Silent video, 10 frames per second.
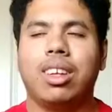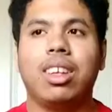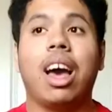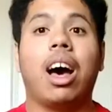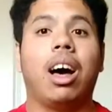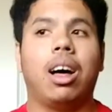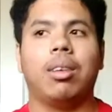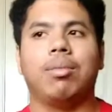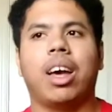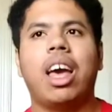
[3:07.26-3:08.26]
Yeah,
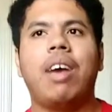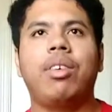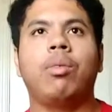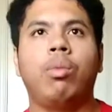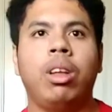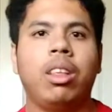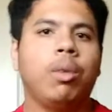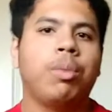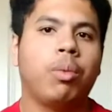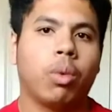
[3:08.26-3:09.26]
um, I haven't really
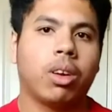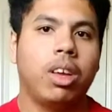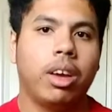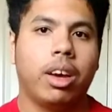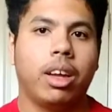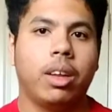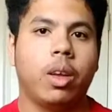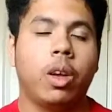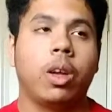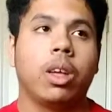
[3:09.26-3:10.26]
been working on
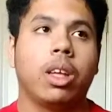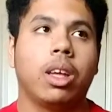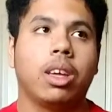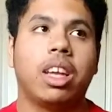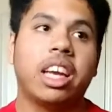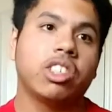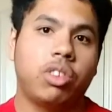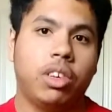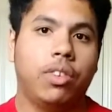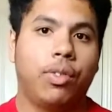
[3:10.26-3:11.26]
Connect
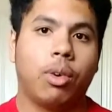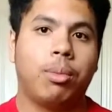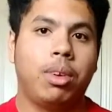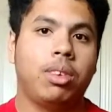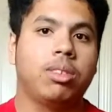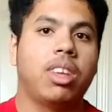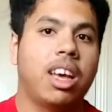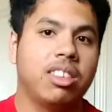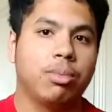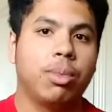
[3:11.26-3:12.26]
Transformers
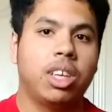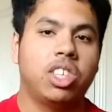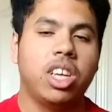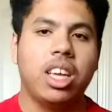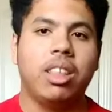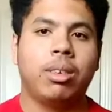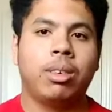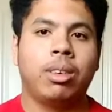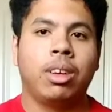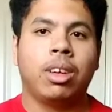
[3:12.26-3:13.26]
as much
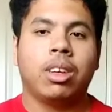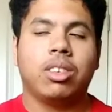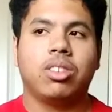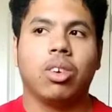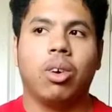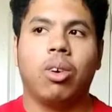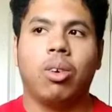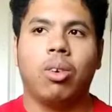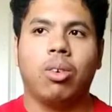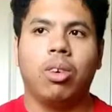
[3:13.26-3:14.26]
either.
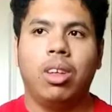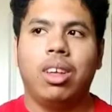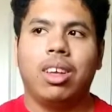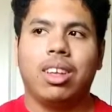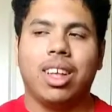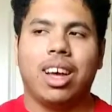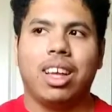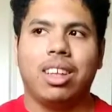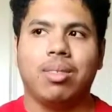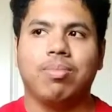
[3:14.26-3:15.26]
So
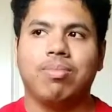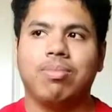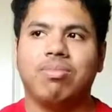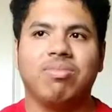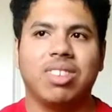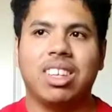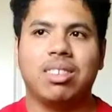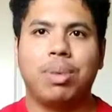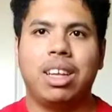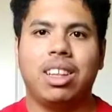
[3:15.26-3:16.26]
yeah, and it's
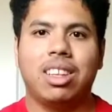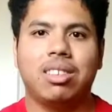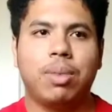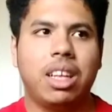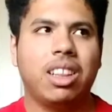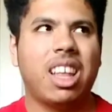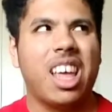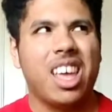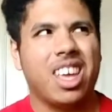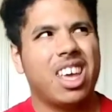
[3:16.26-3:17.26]
been it's been
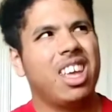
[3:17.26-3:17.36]
like